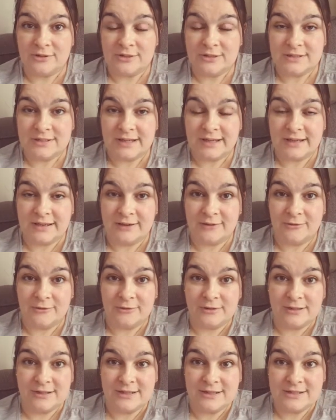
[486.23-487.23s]
just seeing
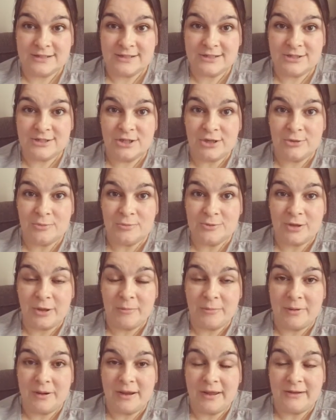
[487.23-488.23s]
all these tubes
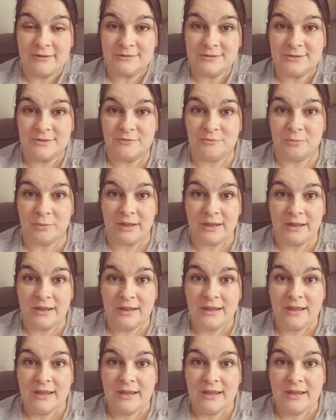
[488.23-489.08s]
coming out of me.